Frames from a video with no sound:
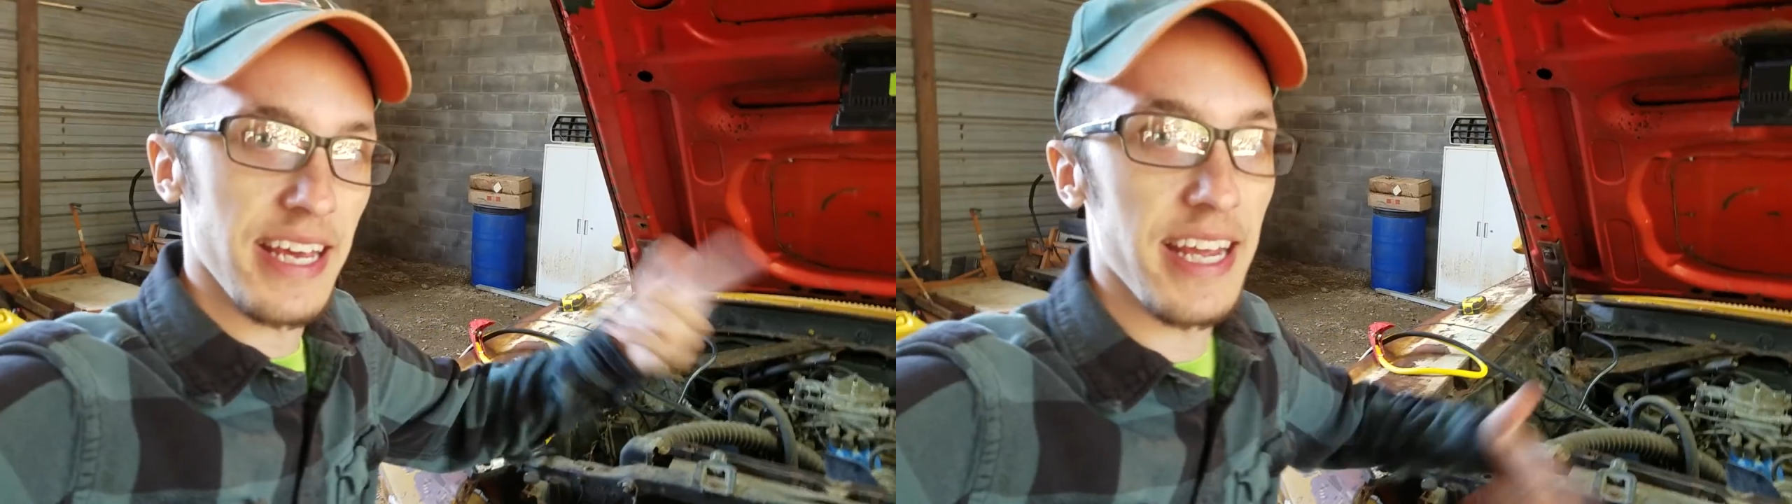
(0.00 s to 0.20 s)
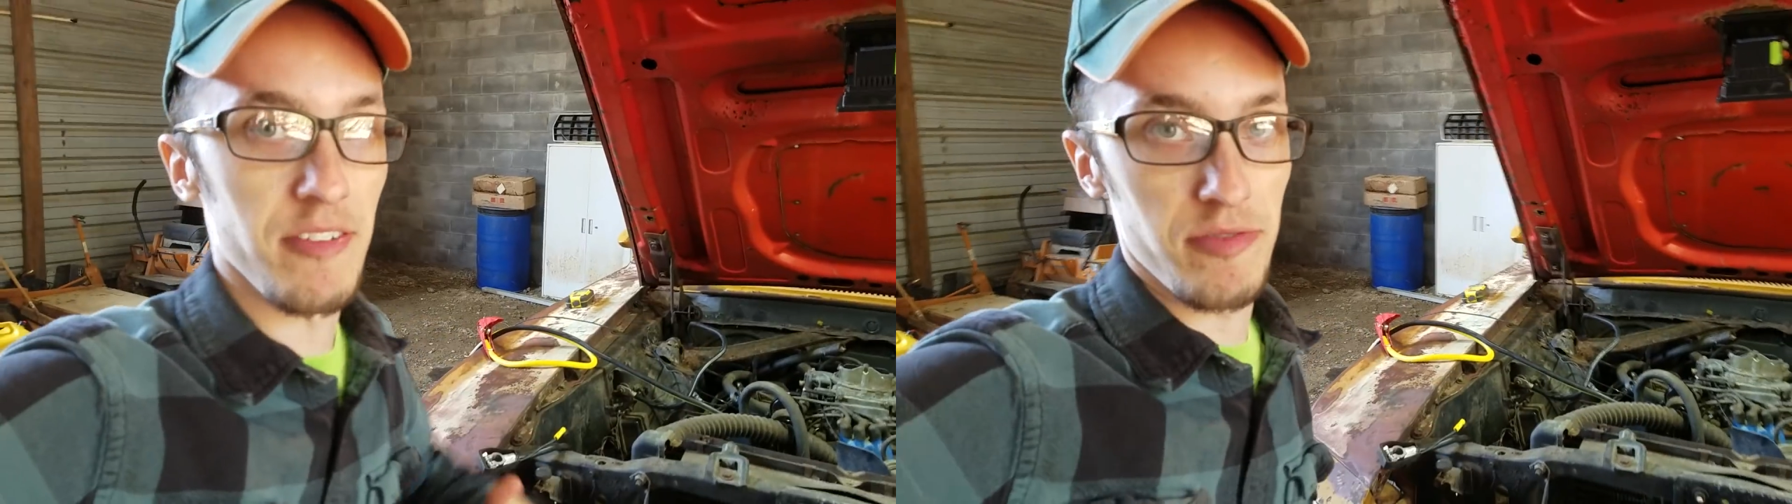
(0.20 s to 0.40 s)

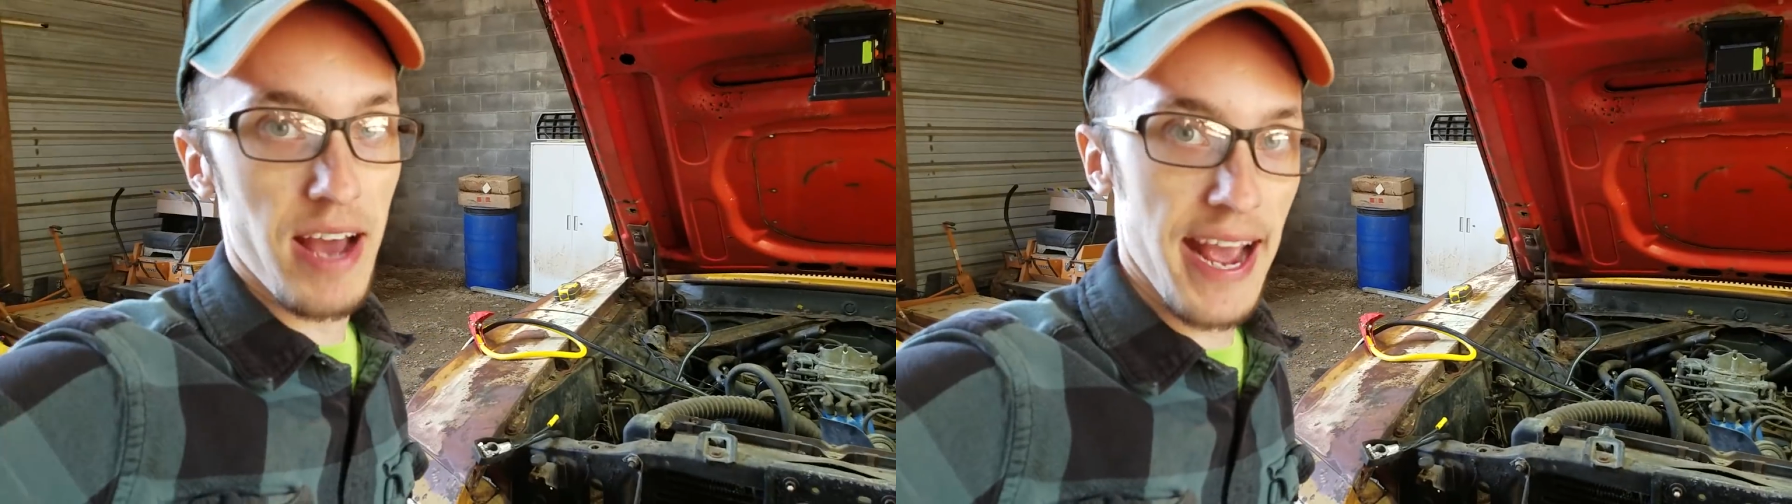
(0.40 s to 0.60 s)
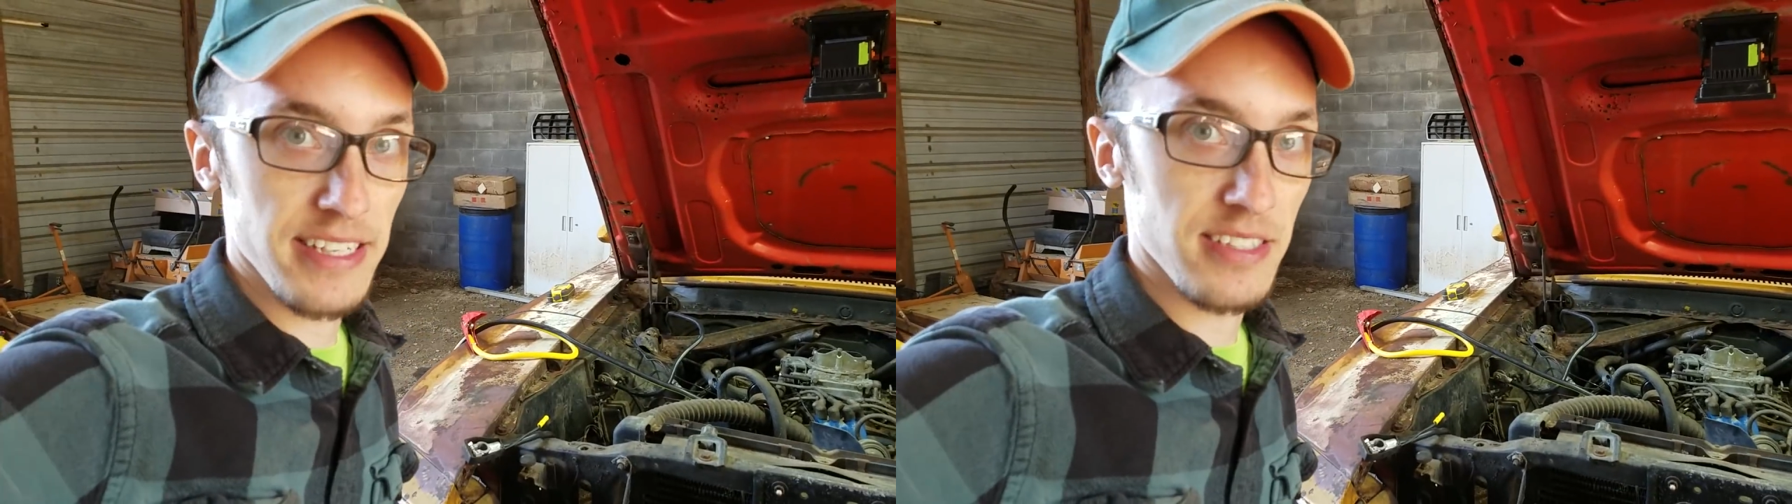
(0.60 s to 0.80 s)
and
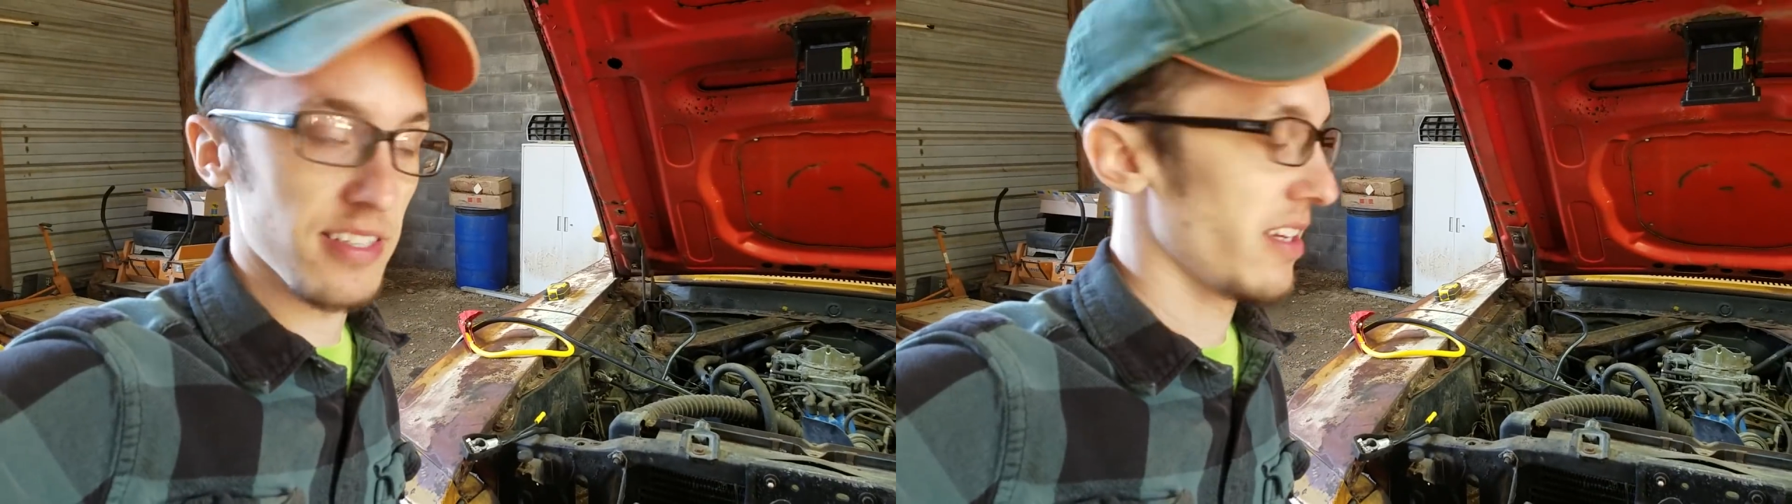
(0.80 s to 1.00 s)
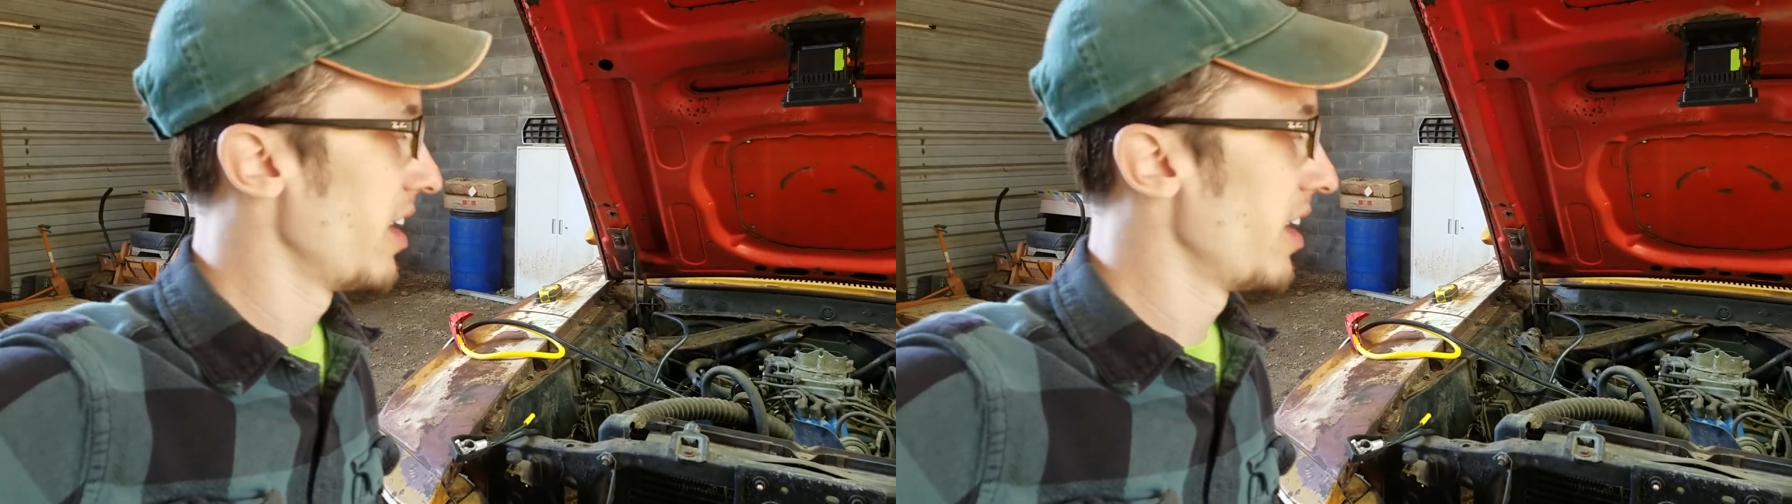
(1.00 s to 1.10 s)
fast.